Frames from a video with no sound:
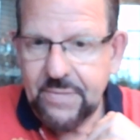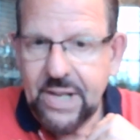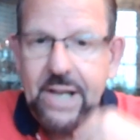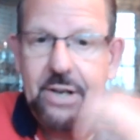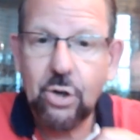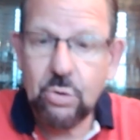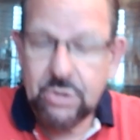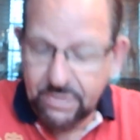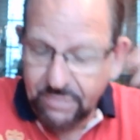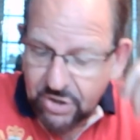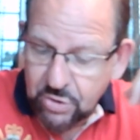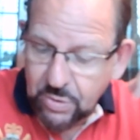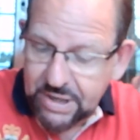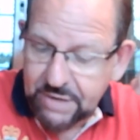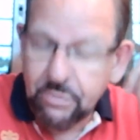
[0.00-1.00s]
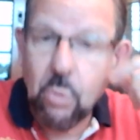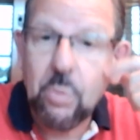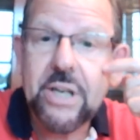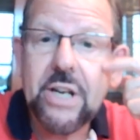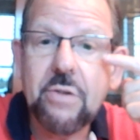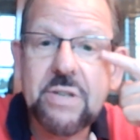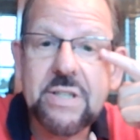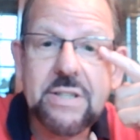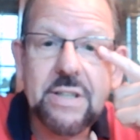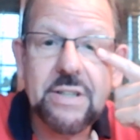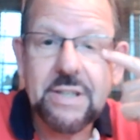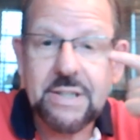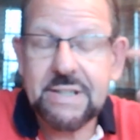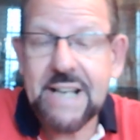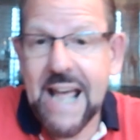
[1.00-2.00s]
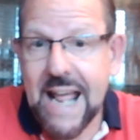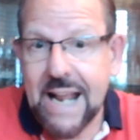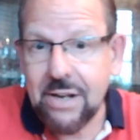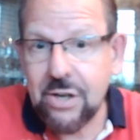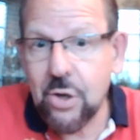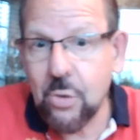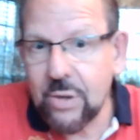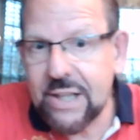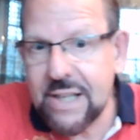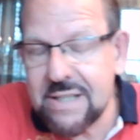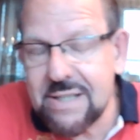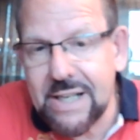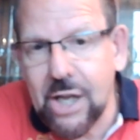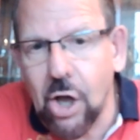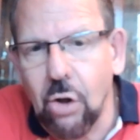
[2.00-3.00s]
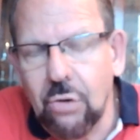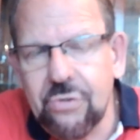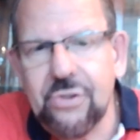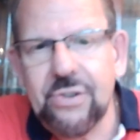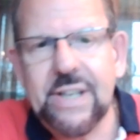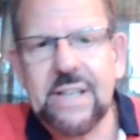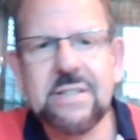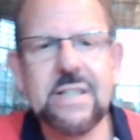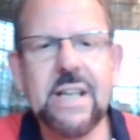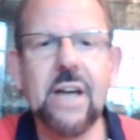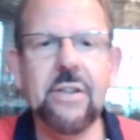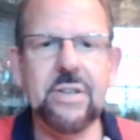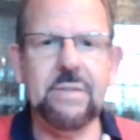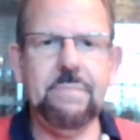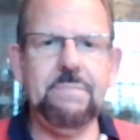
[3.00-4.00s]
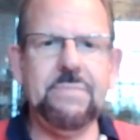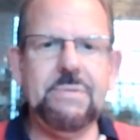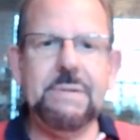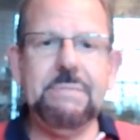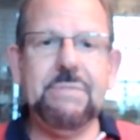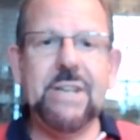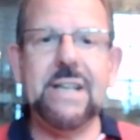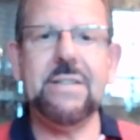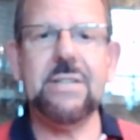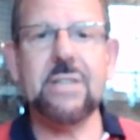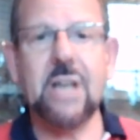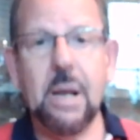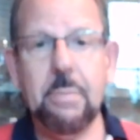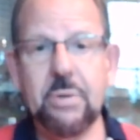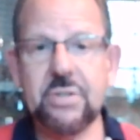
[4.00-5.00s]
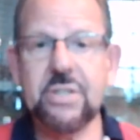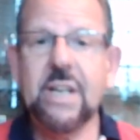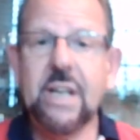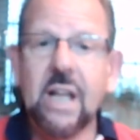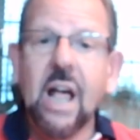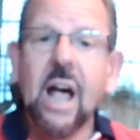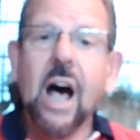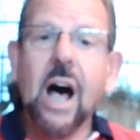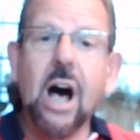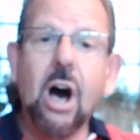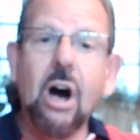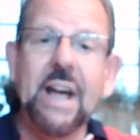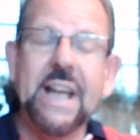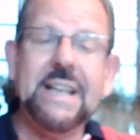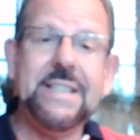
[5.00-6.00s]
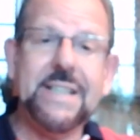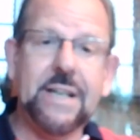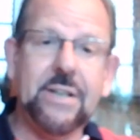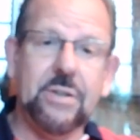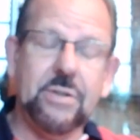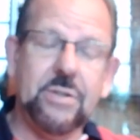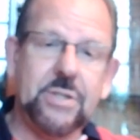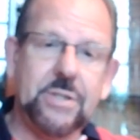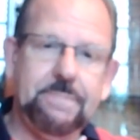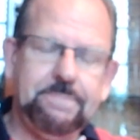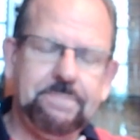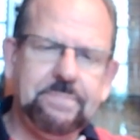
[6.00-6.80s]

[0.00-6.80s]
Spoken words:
And of course, in verse 24, we notice that the 10 who are listening on to this, the other 10 disciples, are indignant.